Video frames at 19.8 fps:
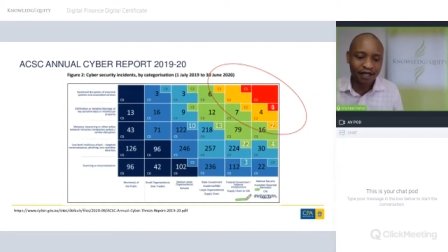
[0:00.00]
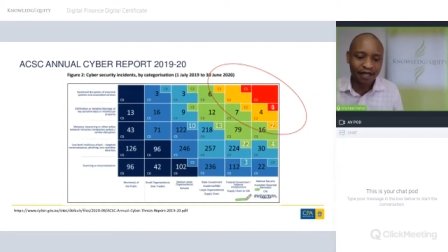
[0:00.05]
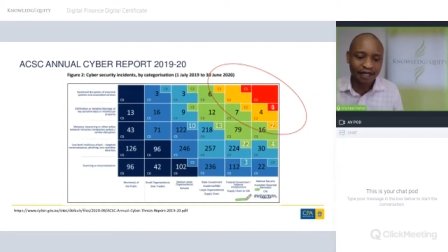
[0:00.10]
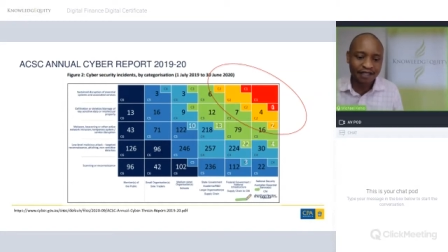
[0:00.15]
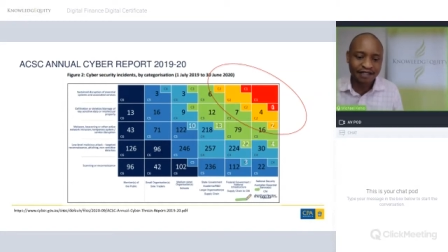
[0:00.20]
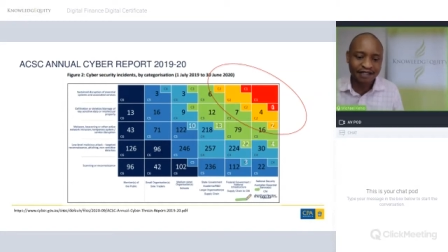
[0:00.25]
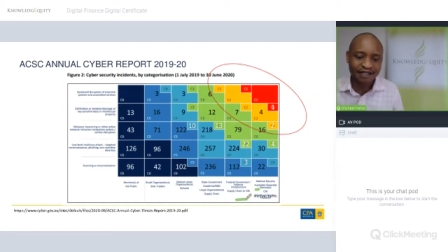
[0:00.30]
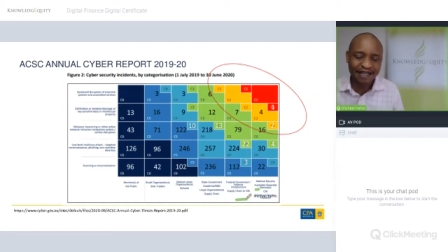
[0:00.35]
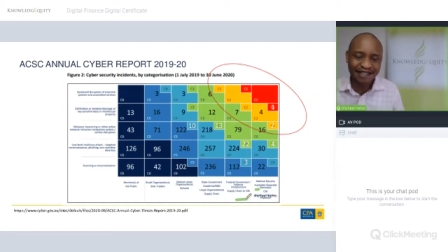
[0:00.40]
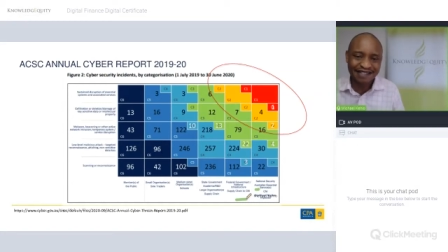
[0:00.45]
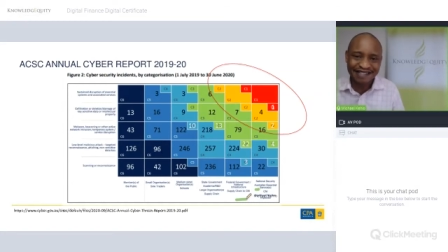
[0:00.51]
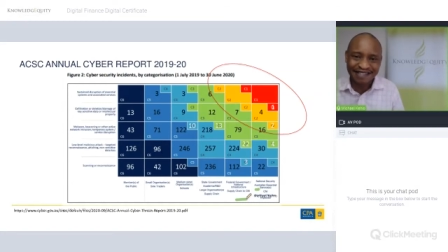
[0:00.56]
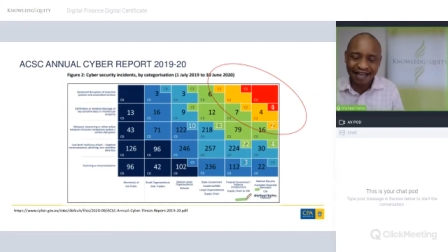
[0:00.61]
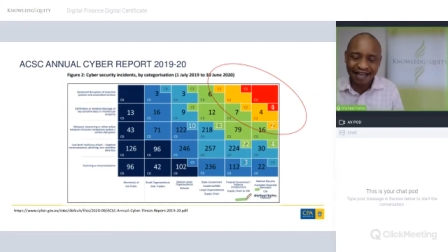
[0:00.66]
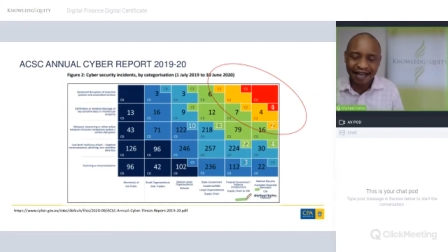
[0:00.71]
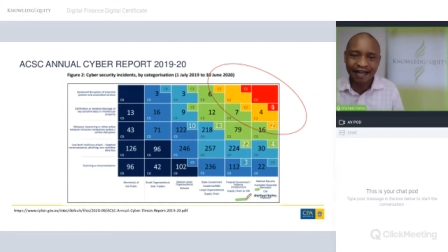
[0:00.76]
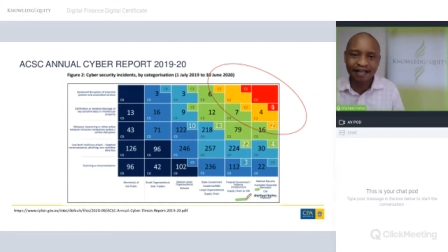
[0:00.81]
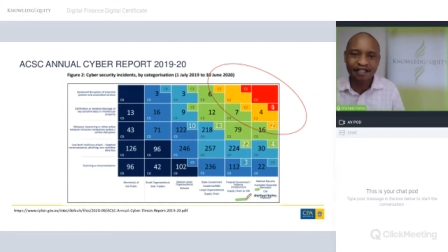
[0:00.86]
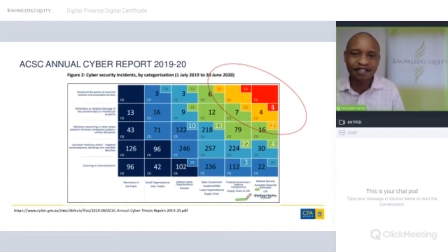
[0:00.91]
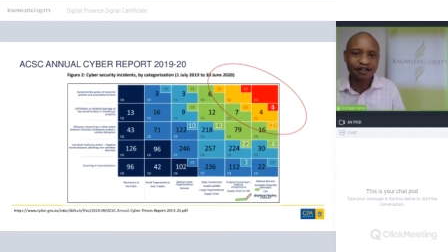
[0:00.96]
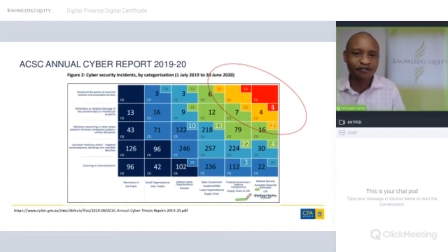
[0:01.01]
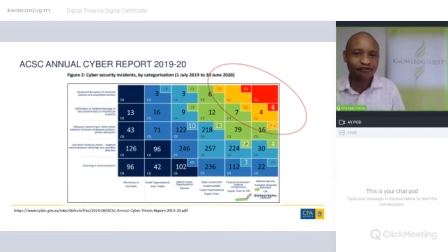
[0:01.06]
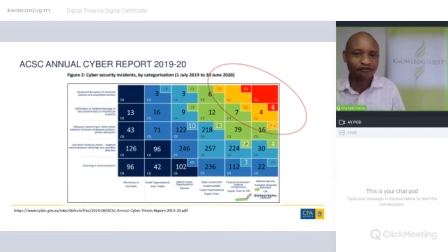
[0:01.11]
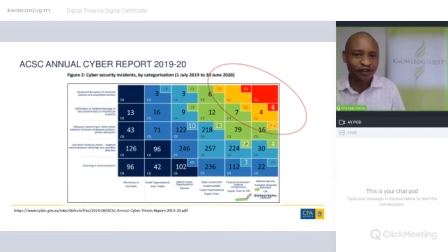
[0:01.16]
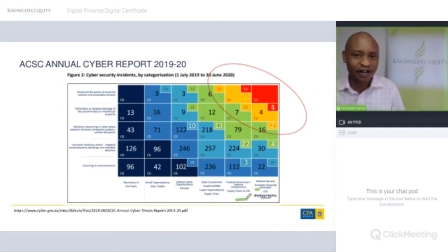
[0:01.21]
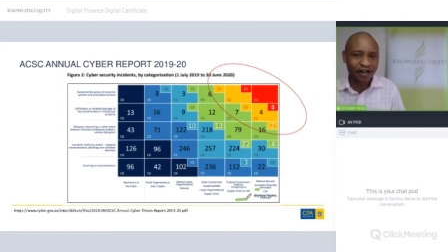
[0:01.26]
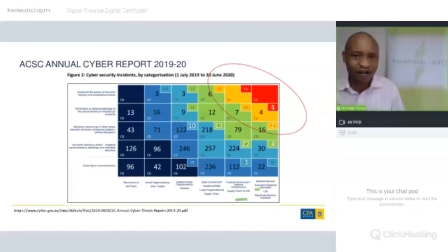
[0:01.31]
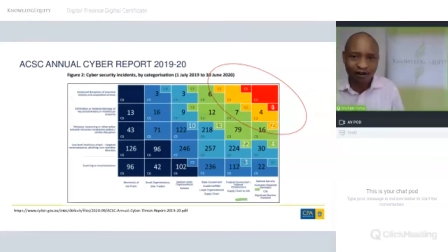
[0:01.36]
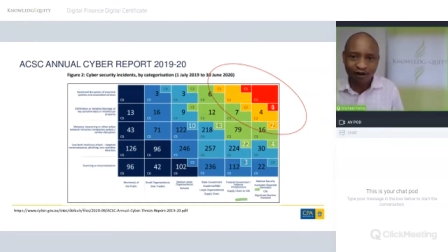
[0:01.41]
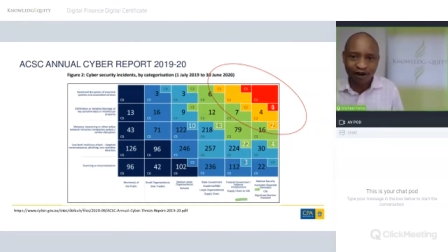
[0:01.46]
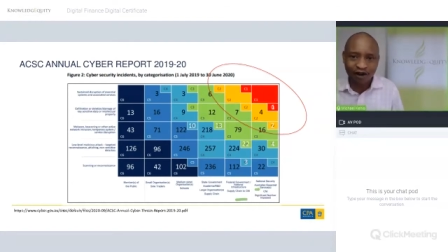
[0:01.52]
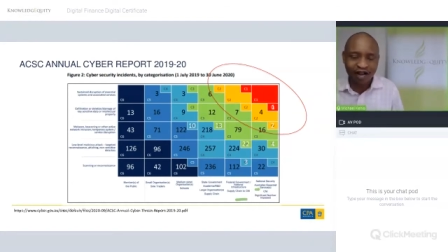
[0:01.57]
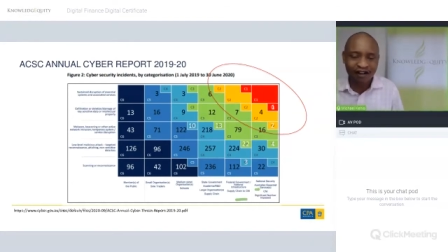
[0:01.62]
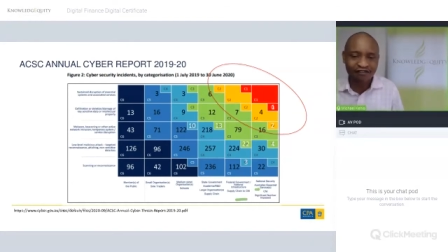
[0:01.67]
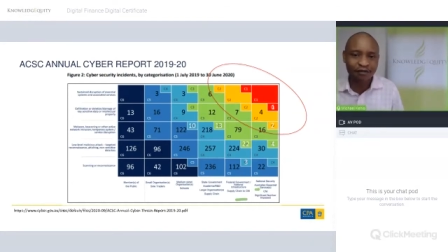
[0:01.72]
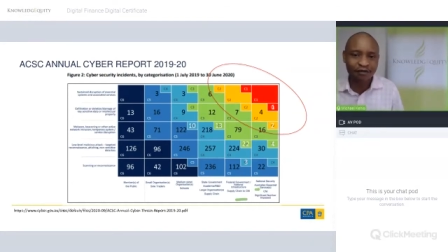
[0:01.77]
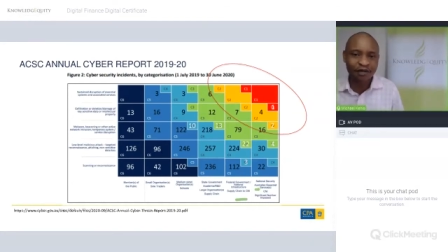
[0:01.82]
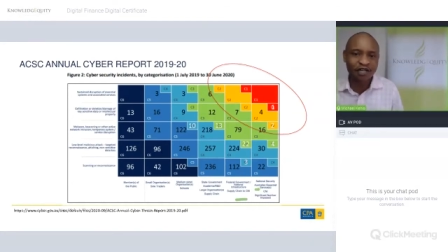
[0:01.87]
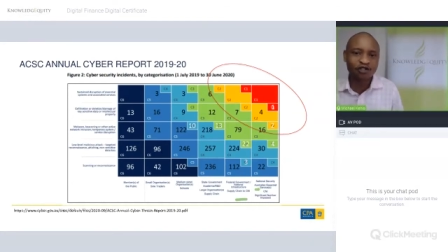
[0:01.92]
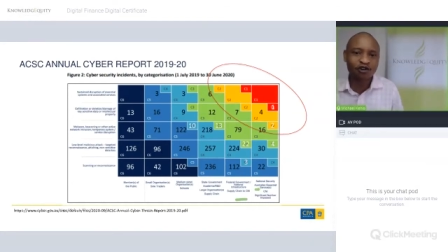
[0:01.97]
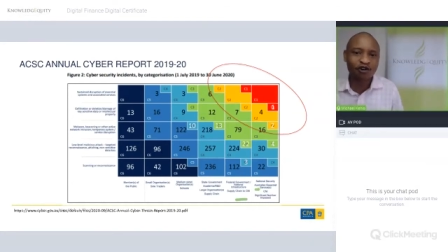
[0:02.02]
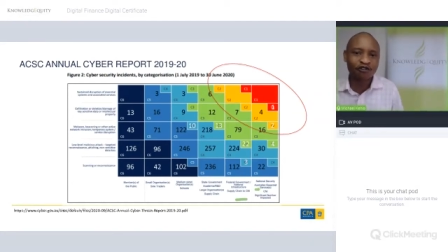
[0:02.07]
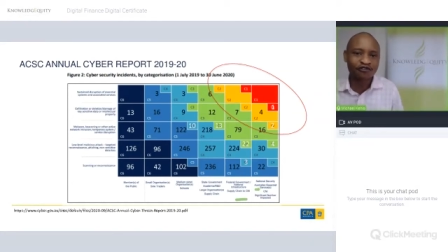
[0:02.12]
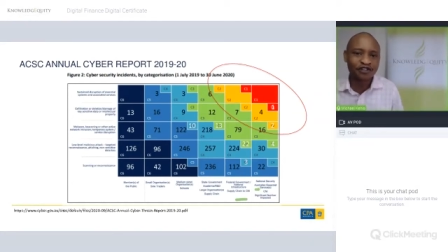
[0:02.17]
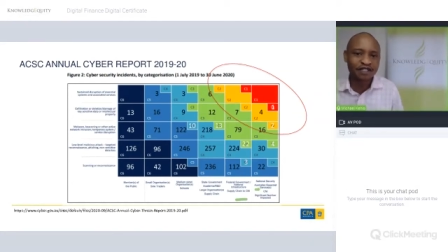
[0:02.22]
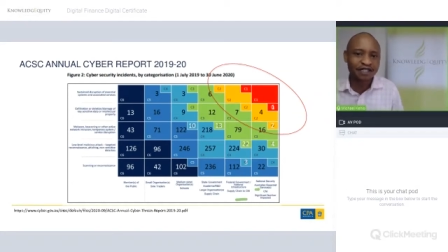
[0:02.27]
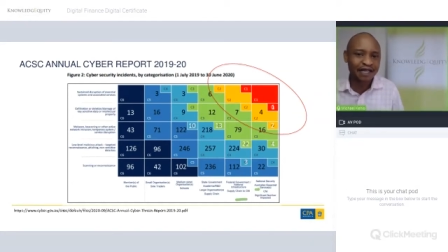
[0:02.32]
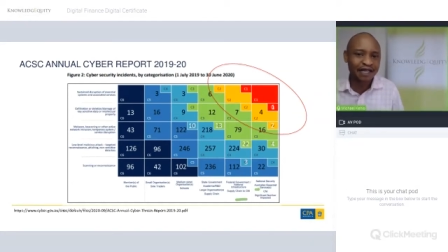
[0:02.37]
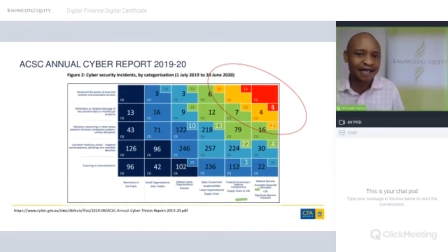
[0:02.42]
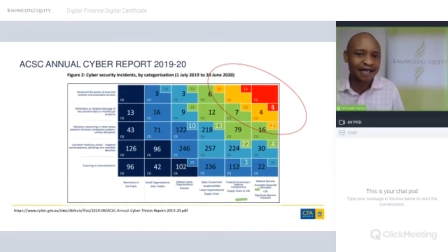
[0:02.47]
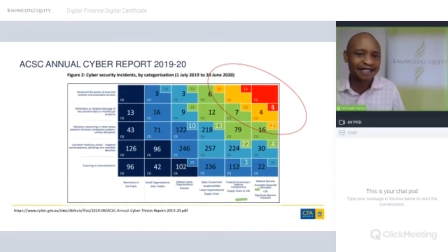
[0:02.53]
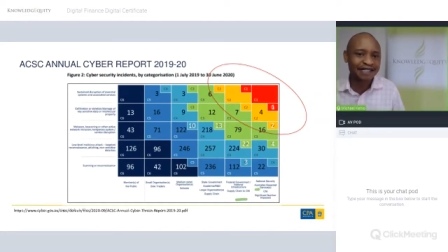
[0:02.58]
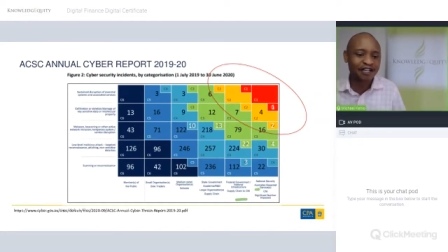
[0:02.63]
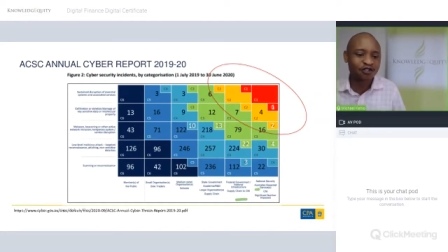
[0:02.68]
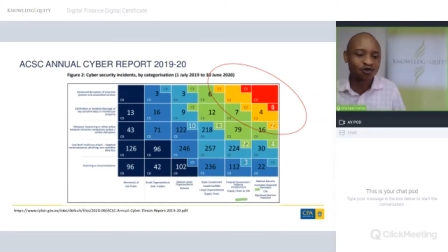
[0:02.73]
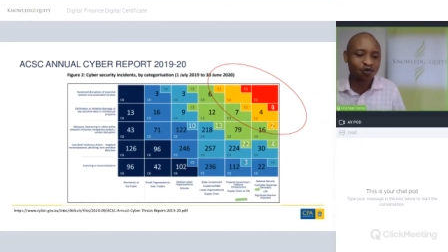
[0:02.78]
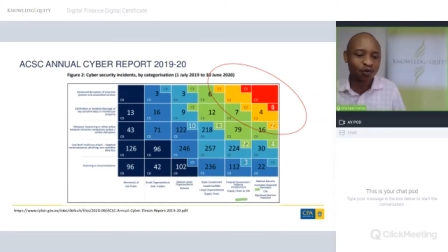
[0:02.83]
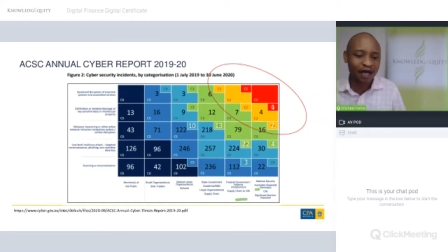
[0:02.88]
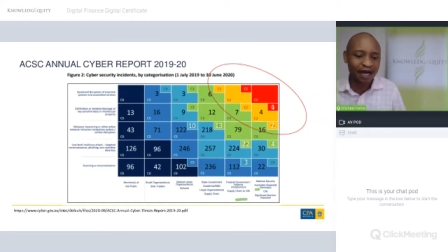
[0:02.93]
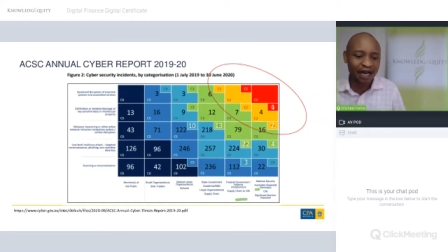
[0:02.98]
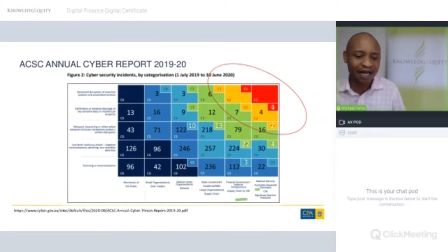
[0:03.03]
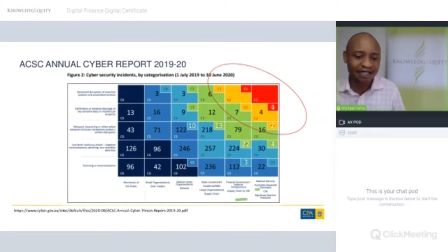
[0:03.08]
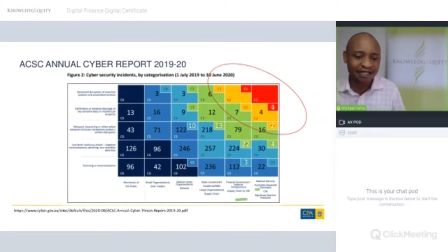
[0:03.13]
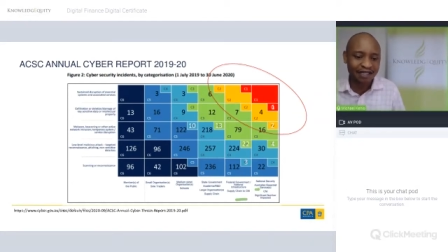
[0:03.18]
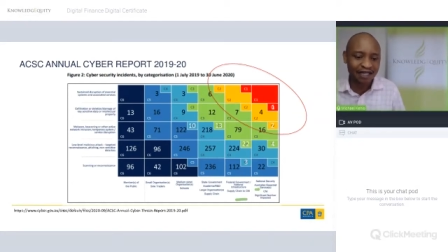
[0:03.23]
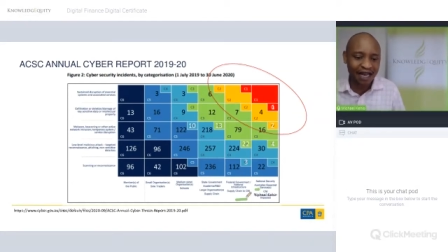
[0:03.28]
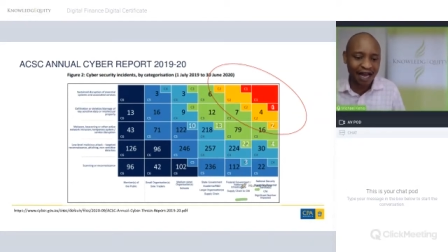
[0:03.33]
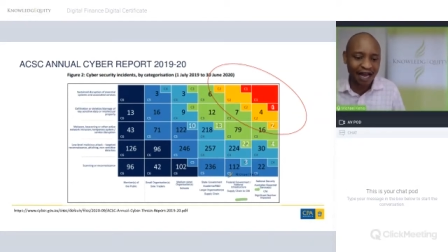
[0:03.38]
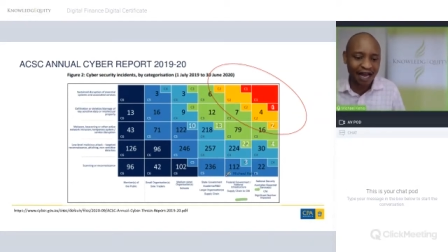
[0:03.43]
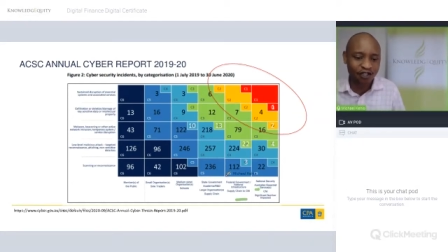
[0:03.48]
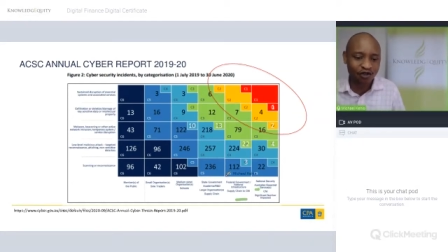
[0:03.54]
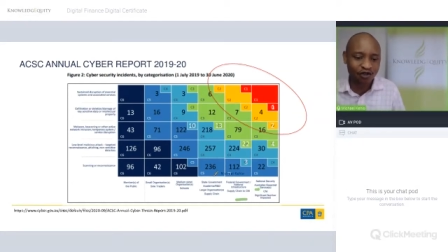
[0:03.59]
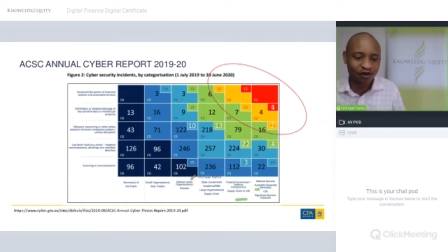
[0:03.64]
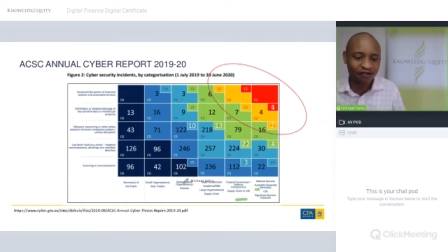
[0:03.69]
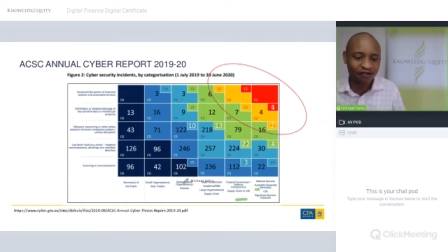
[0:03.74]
it's the state, the federal government offices, as well as large